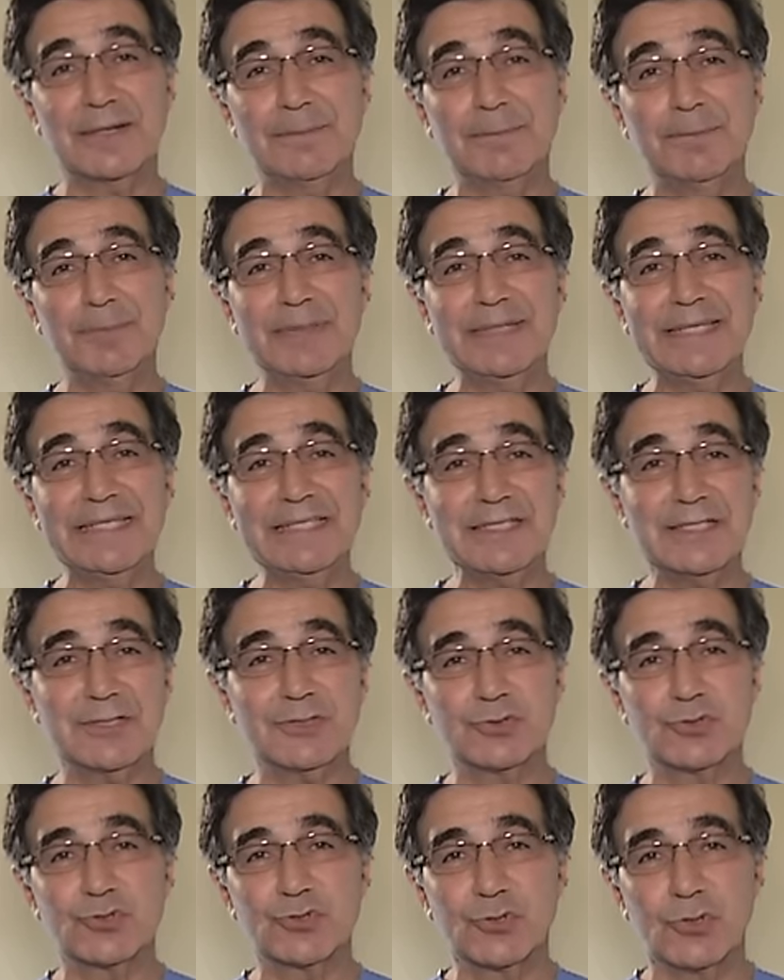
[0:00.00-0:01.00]
complete
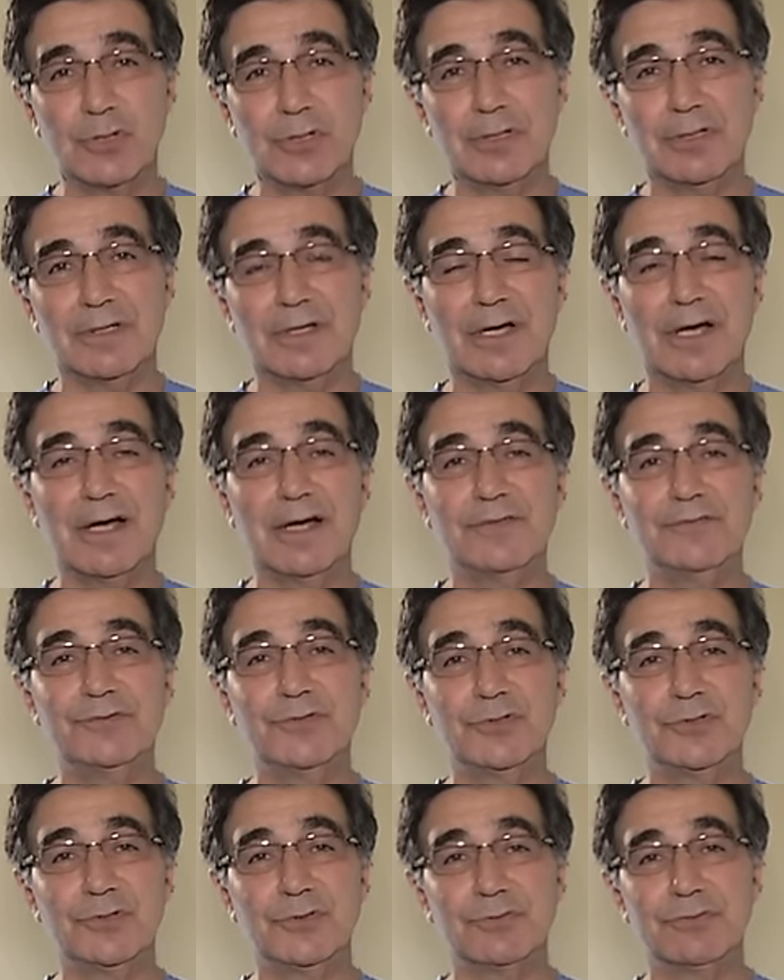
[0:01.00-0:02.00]
control
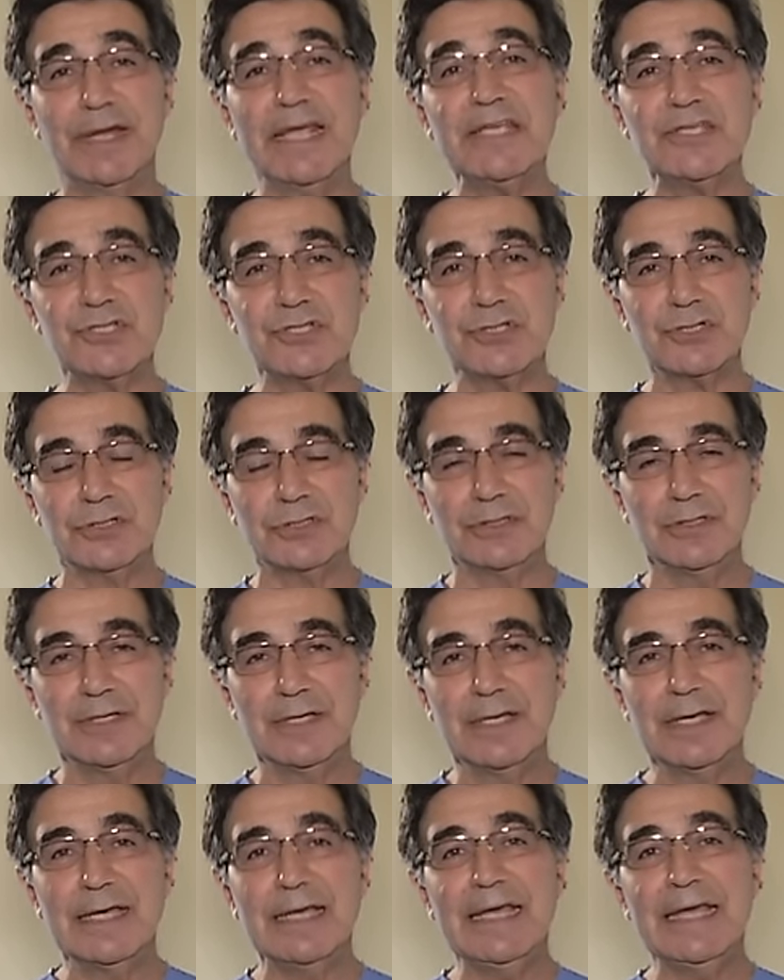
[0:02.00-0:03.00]
of the duration
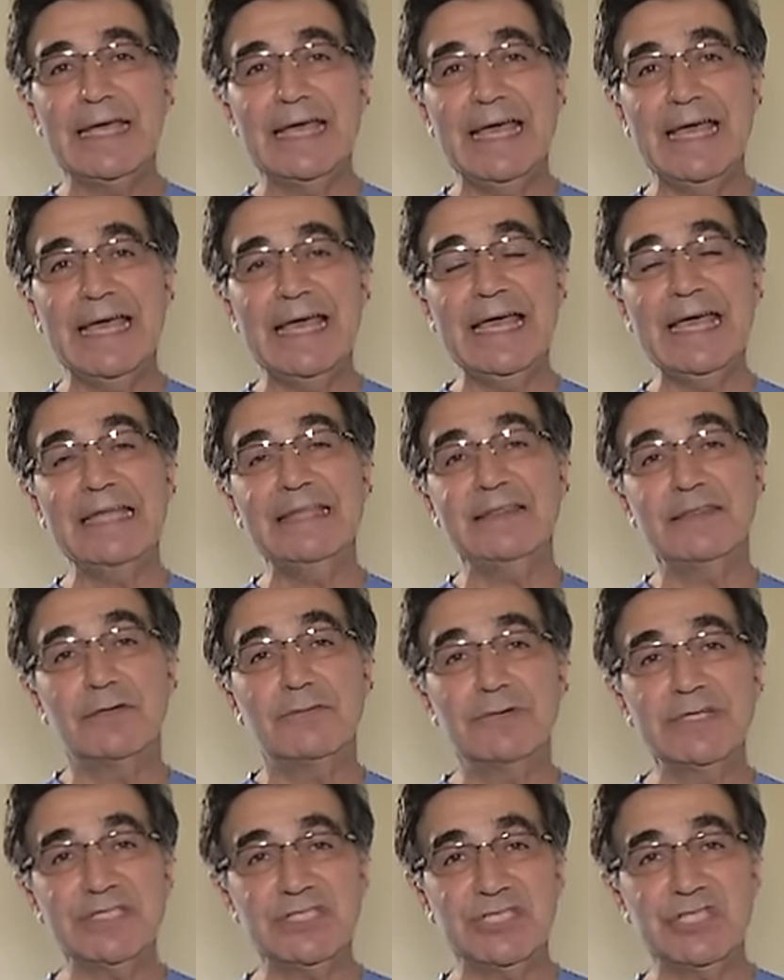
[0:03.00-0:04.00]
and
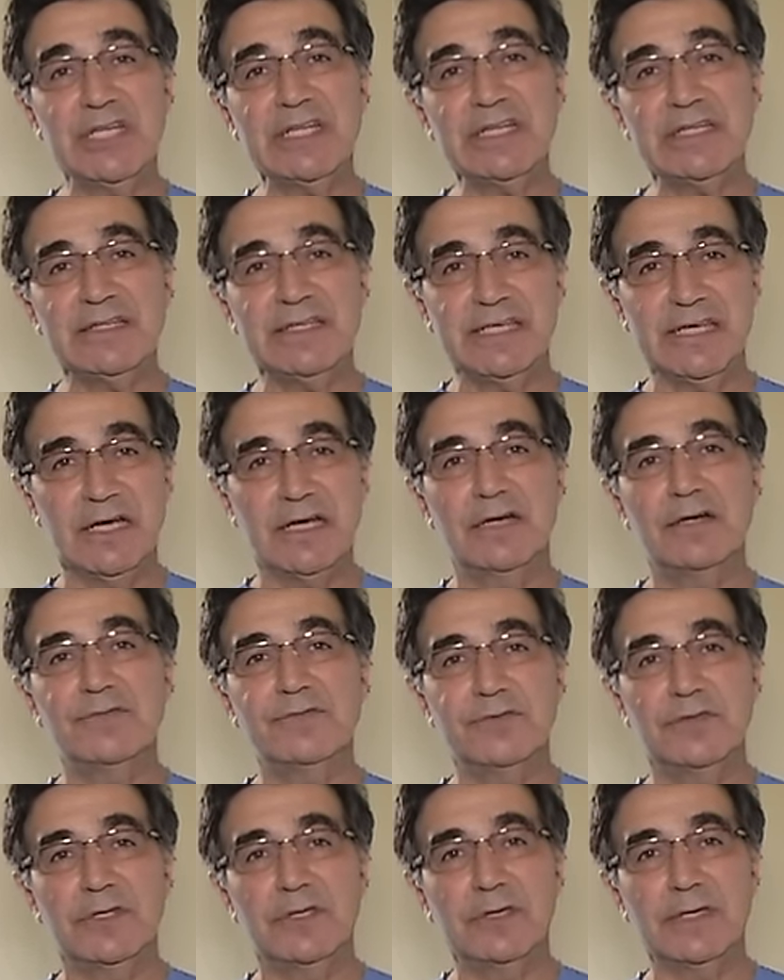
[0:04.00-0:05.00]
the rigidity
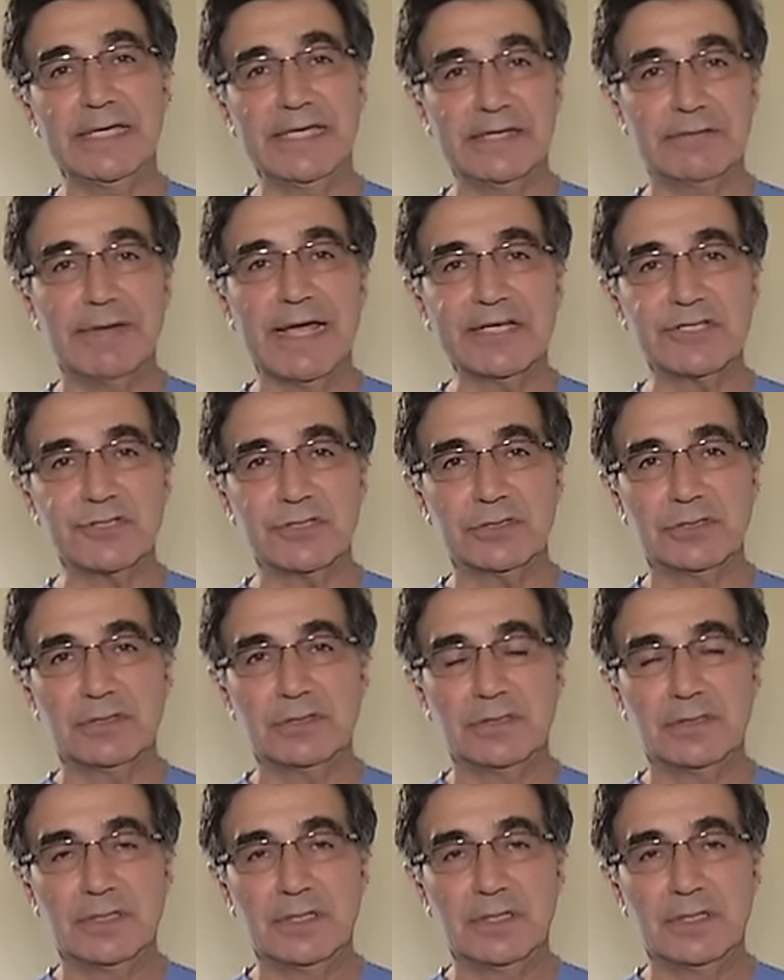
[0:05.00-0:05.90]
of the erection.